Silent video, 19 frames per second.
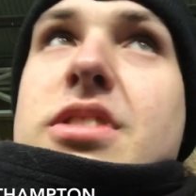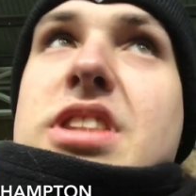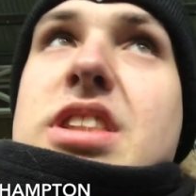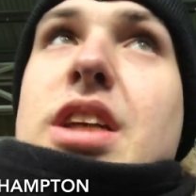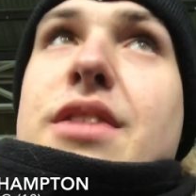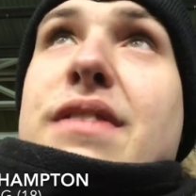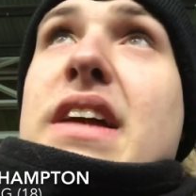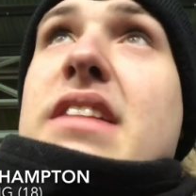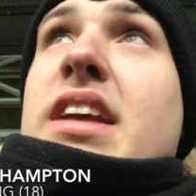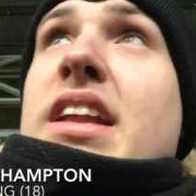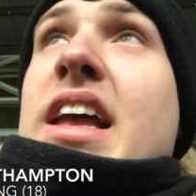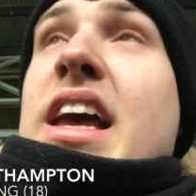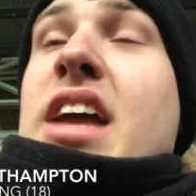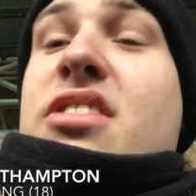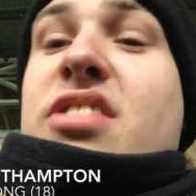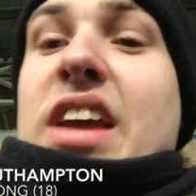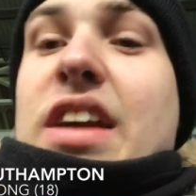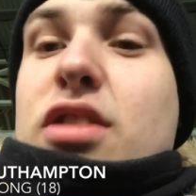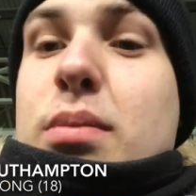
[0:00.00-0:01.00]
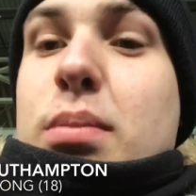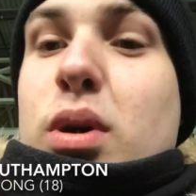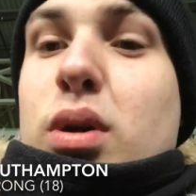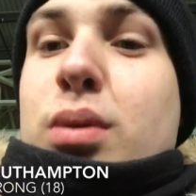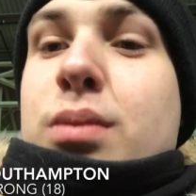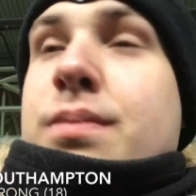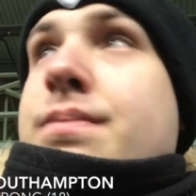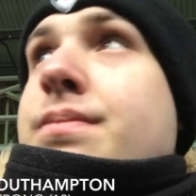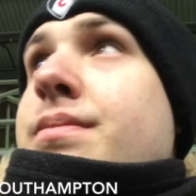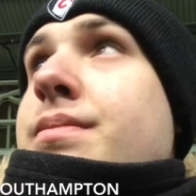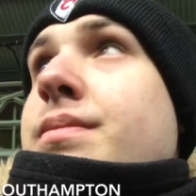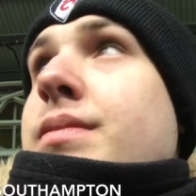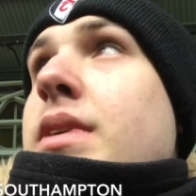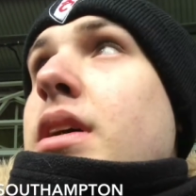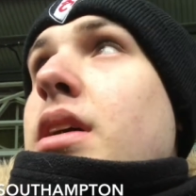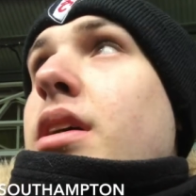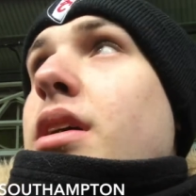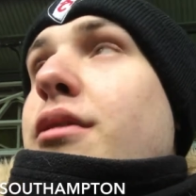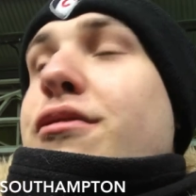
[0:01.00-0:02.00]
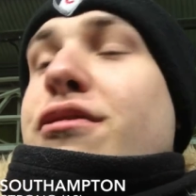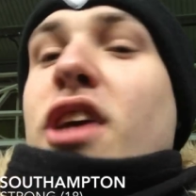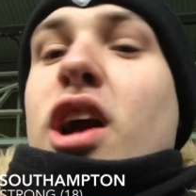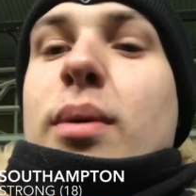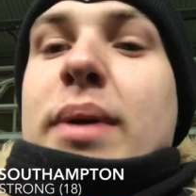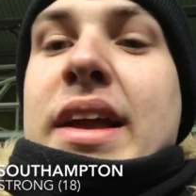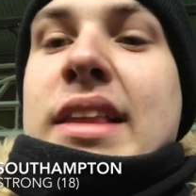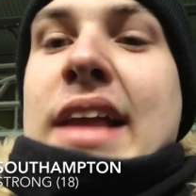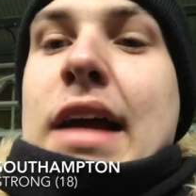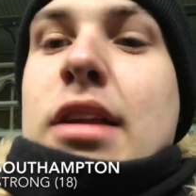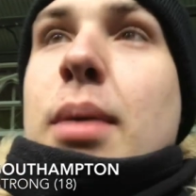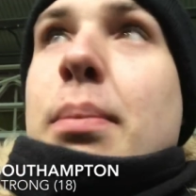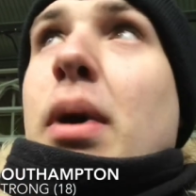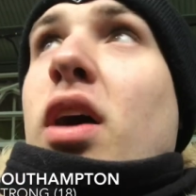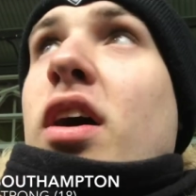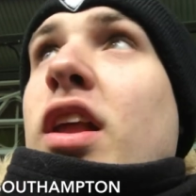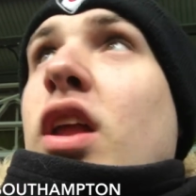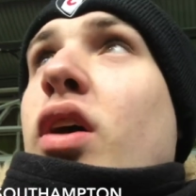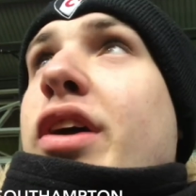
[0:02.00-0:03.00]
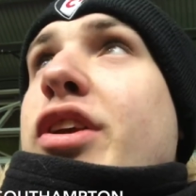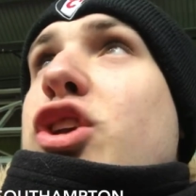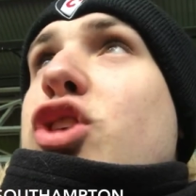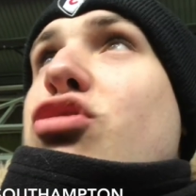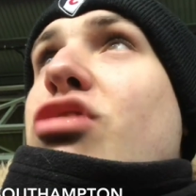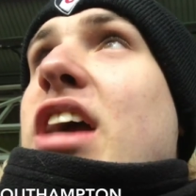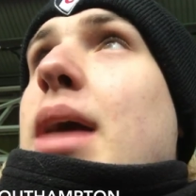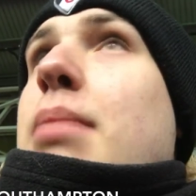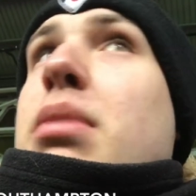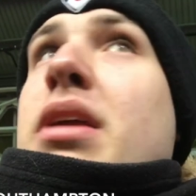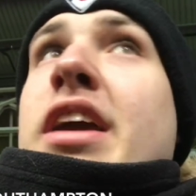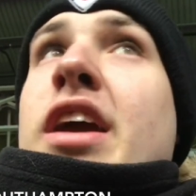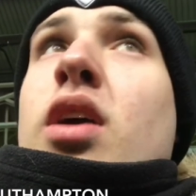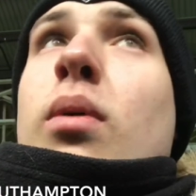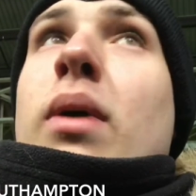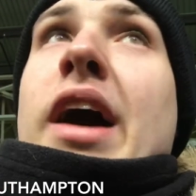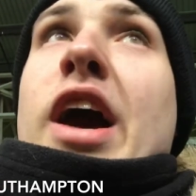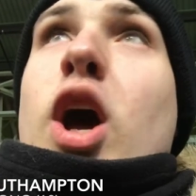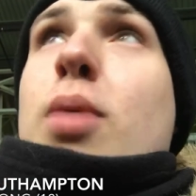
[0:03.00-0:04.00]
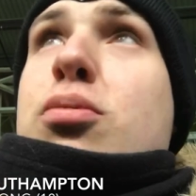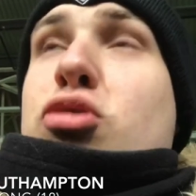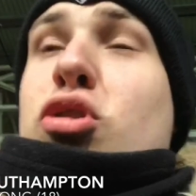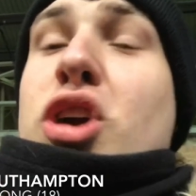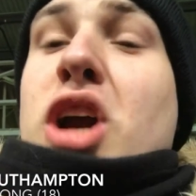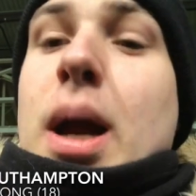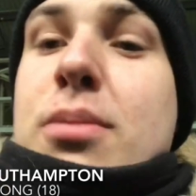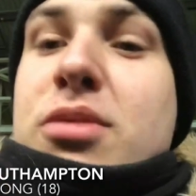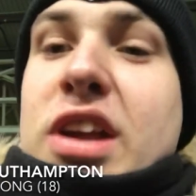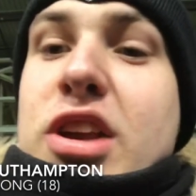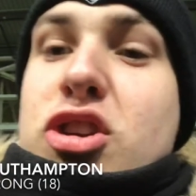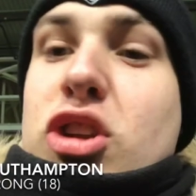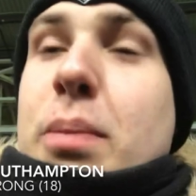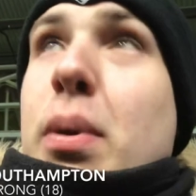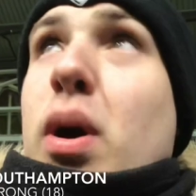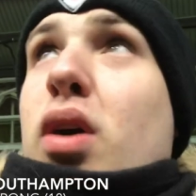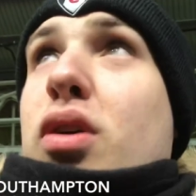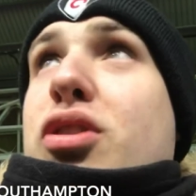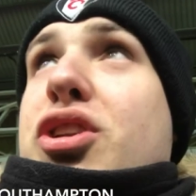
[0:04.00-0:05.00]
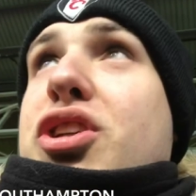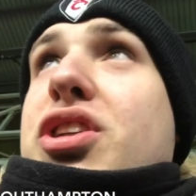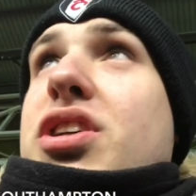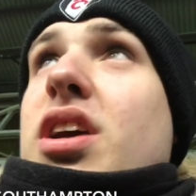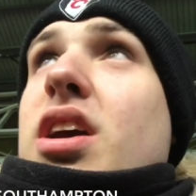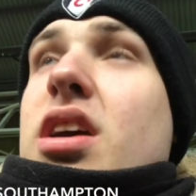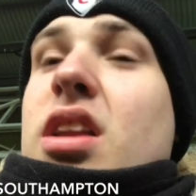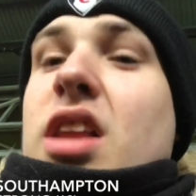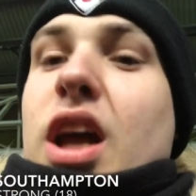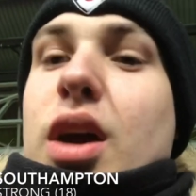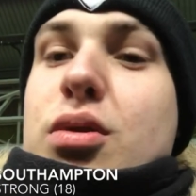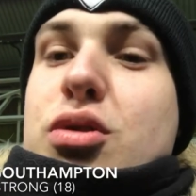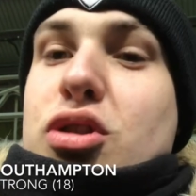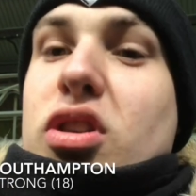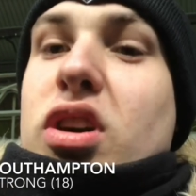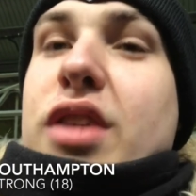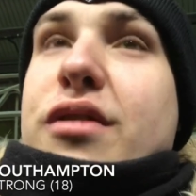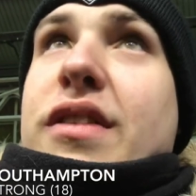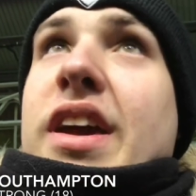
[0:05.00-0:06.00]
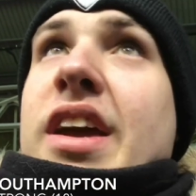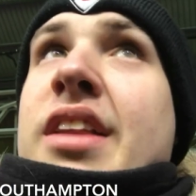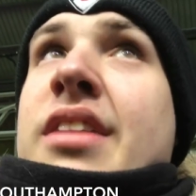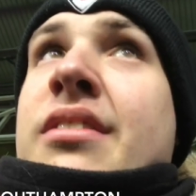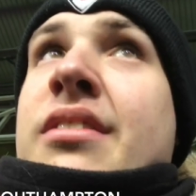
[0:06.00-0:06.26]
Defending there, terrible. Throw in down the byline, scrambling away. Armstrong comes edge of the box. Low drive in.